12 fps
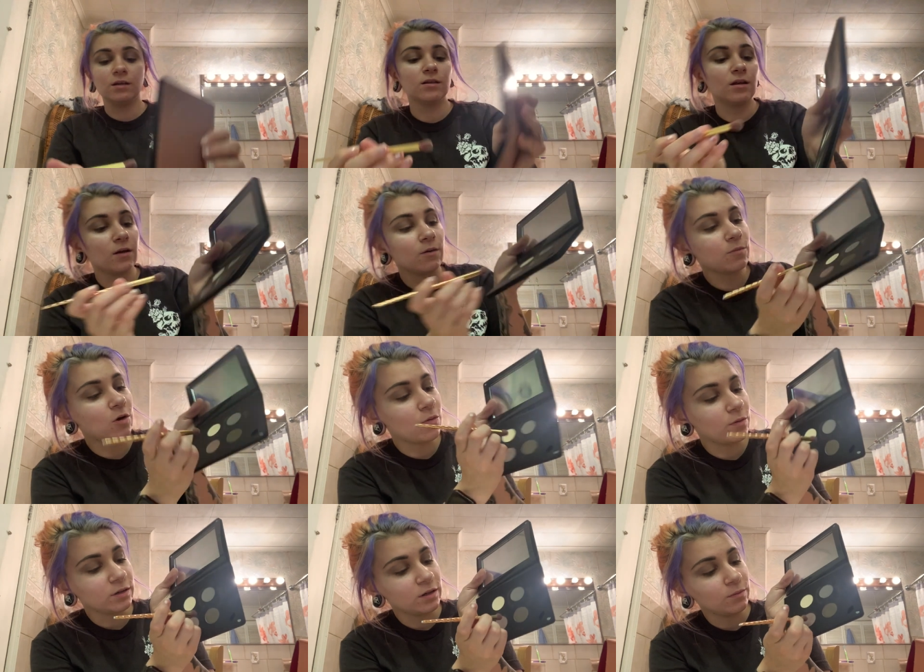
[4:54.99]
Now, I'm
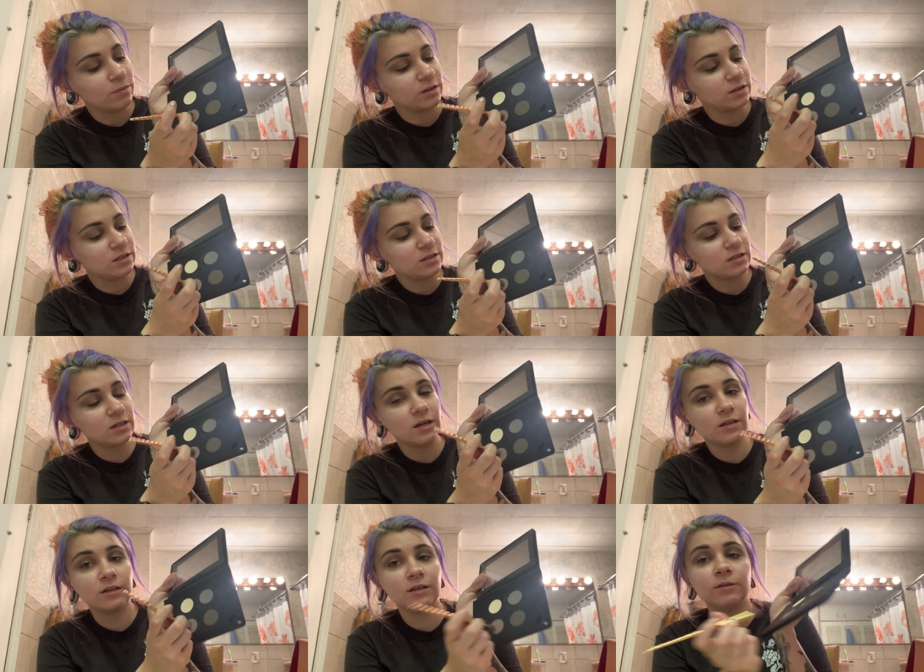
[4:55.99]
going in with this
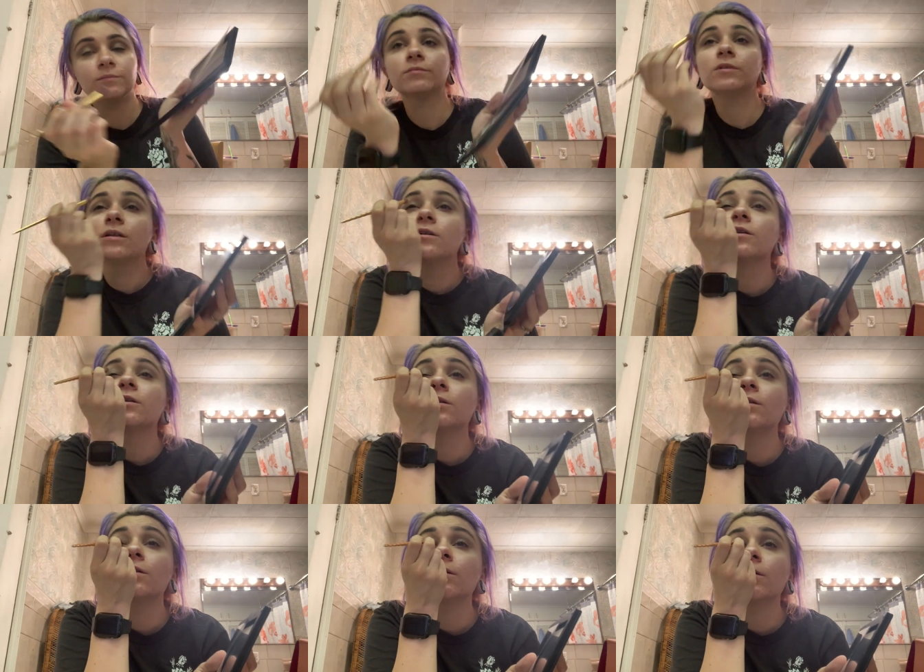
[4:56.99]
color. I'm gonna
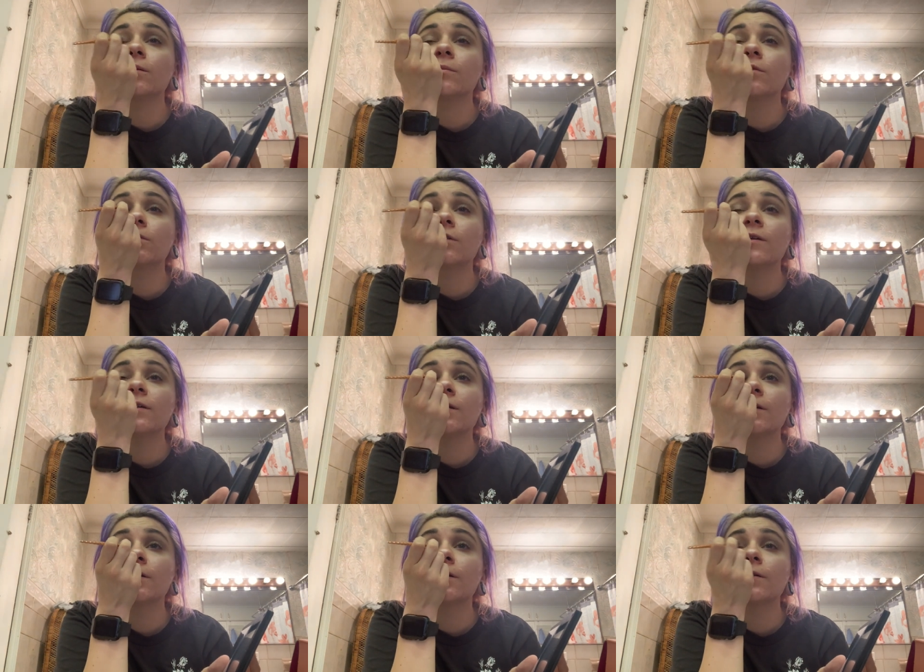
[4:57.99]
do it right
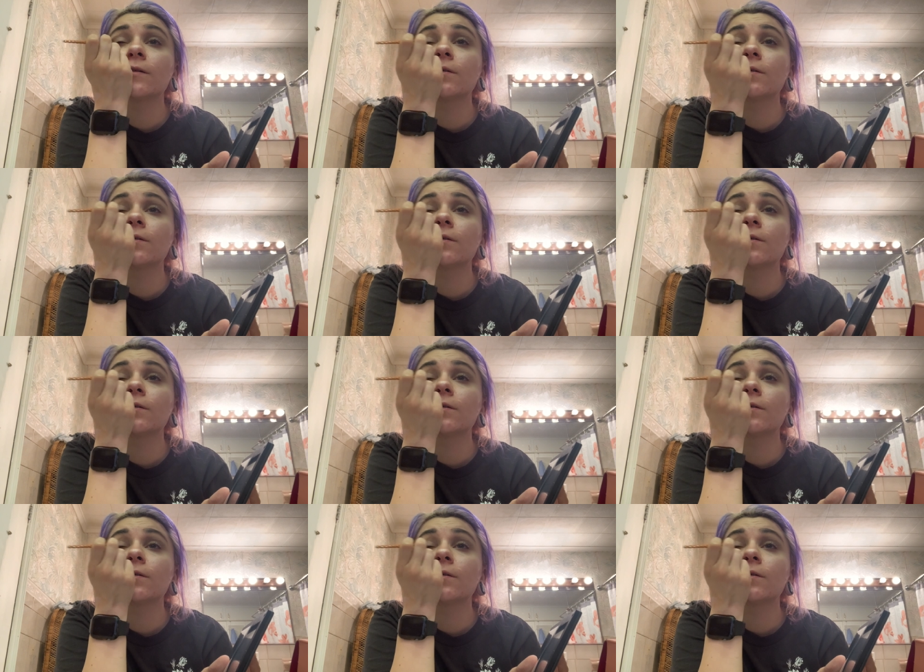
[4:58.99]
here.